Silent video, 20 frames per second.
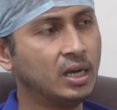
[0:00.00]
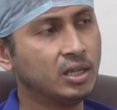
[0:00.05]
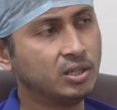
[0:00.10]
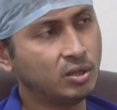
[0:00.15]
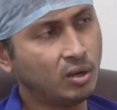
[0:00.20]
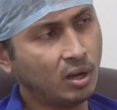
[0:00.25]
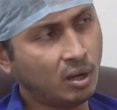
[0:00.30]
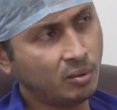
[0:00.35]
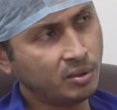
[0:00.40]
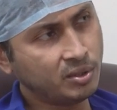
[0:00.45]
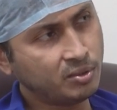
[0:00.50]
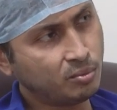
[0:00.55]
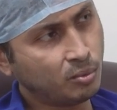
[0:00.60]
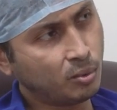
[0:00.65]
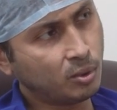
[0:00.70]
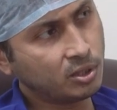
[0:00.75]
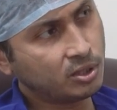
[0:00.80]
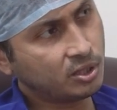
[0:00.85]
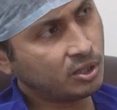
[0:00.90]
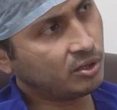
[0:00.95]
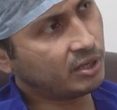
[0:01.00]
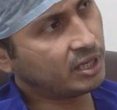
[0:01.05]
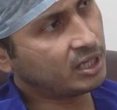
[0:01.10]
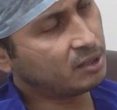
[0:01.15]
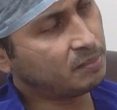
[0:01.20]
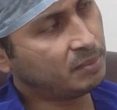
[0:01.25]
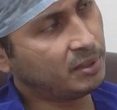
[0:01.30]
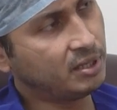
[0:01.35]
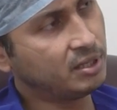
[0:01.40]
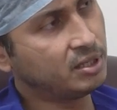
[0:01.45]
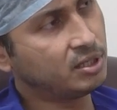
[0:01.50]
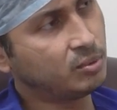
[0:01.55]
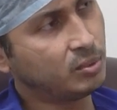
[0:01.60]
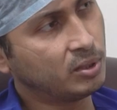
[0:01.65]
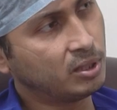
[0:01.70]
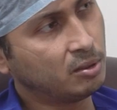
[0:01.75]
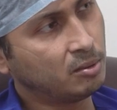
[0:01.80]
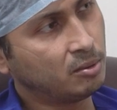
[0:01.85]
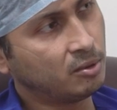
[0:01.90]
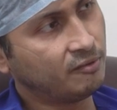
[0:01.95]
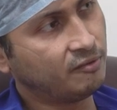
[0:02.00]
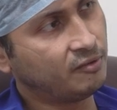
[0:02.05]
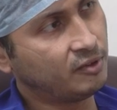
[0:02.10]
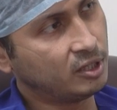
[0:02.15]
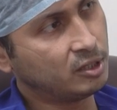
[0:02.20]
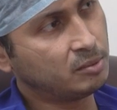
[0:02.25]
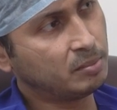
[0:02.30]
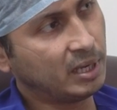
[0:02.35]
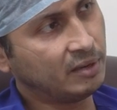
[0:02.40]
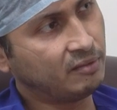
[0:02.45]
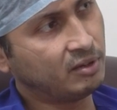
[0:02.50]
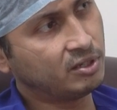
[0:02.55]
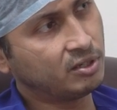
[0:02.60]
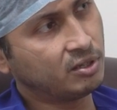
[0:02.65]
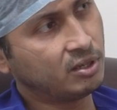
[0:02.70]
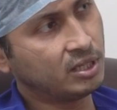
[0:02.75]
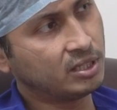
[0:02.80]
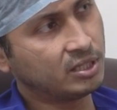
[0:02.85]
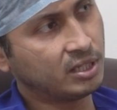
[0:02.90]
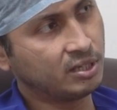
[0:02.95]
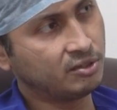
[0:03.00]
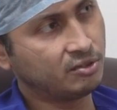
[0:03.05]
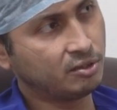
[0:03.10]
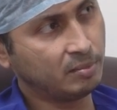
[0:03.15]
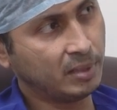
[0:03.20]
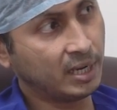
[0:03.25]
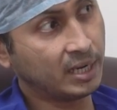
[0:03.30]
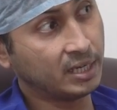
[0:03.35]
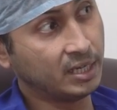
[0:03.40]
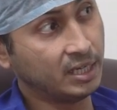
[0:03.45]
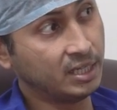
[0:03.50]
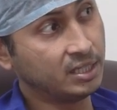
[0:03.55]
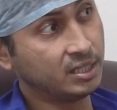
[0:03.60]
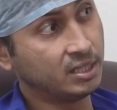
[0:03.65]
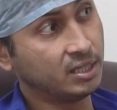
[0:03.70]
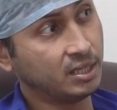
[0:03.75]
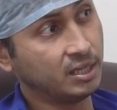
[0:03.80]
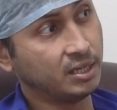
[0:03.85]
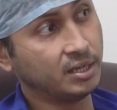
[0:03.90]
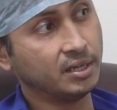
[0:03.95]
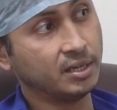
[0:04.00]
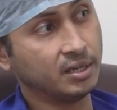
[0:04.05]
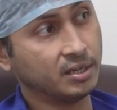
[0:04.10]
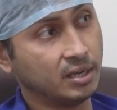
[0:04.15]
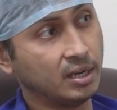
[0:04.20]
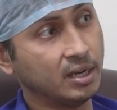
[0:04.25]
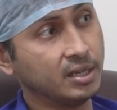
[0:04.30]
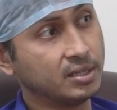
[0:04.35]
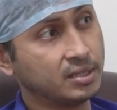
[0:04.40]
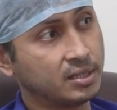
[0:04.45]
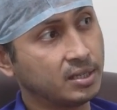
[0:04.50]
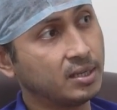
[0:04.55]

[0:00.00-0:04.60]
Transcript: So how was your experience with the first biventricular centrifugal in Eastern India at least?